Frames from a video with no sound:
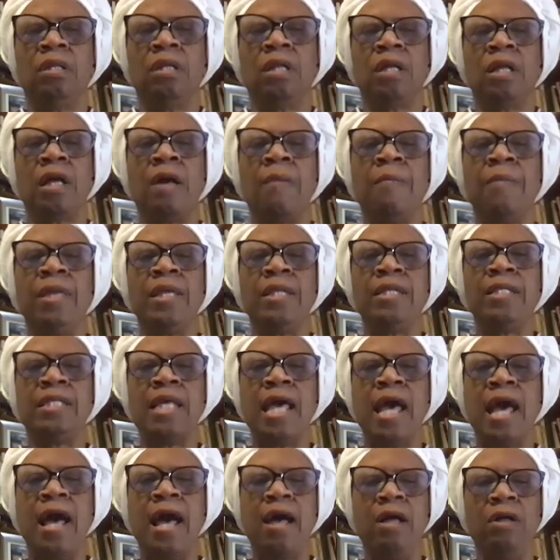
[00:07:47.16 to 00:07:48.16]
Coming
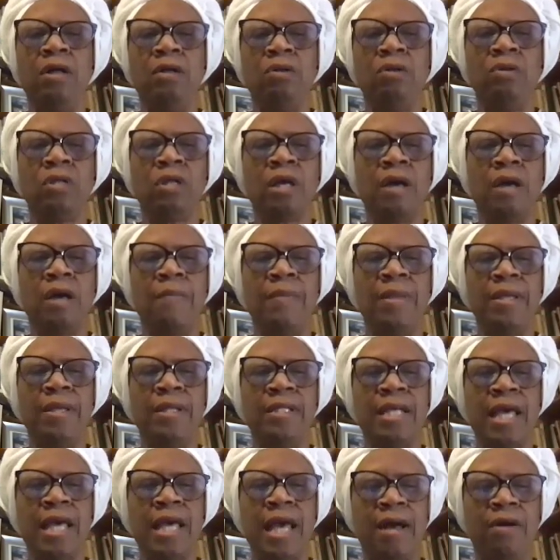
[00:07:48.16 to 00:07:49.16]
down, coming
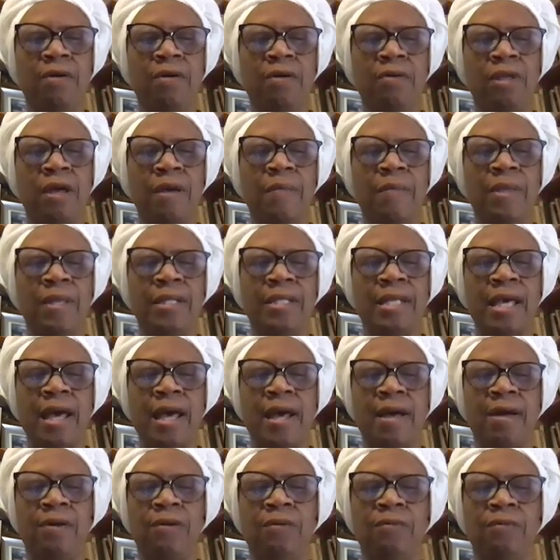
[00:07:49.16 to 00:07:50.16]
down, coming
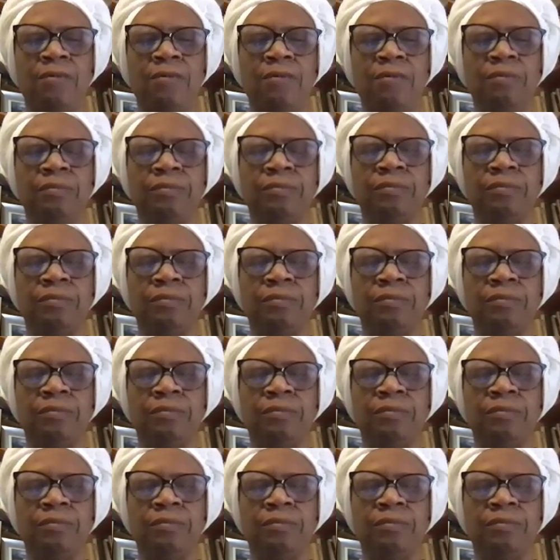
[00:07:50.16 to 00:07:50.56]
down.